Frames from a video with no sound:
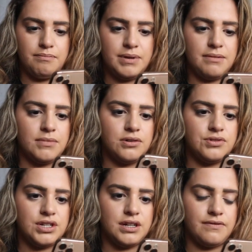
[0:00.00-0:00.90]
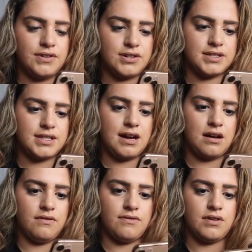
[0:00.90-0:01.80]
Bitmoji of
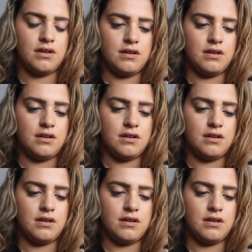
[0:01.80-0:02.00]
yourself.